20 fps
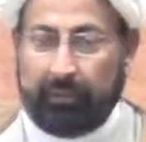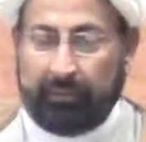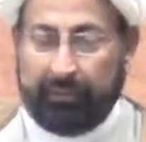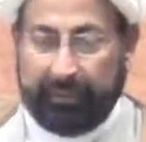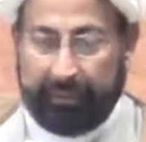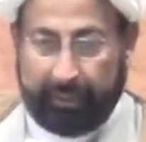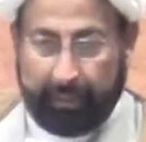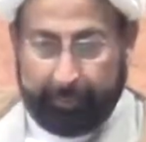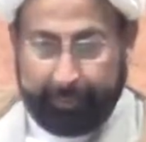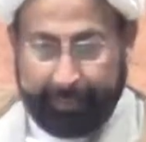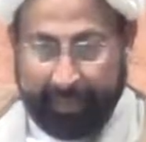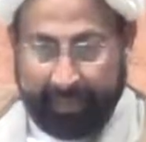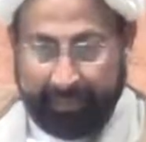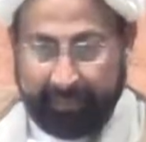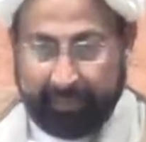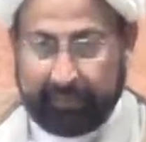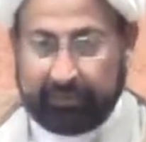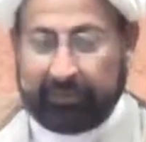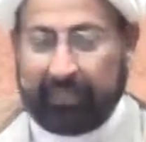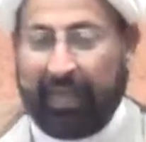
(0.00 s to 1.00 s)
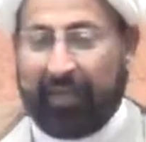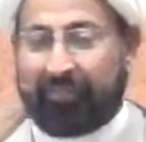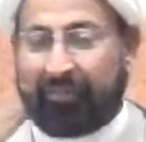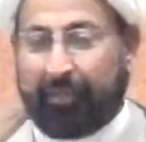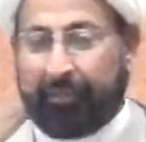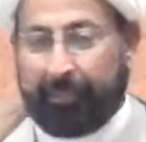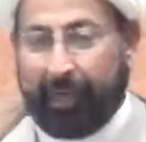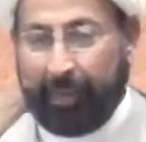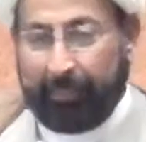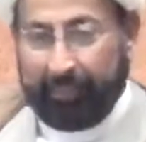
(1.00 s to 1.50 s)
The companions
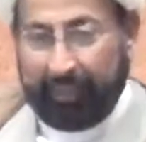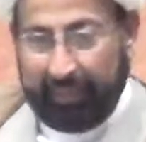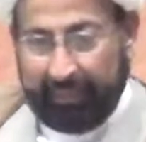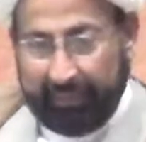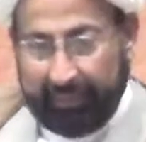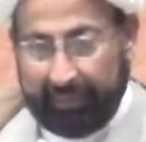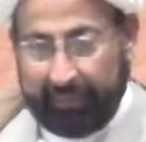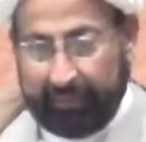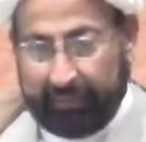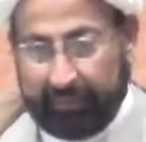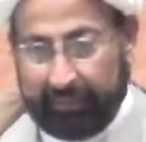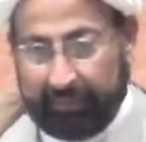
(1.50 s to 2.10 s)
of Imam Ali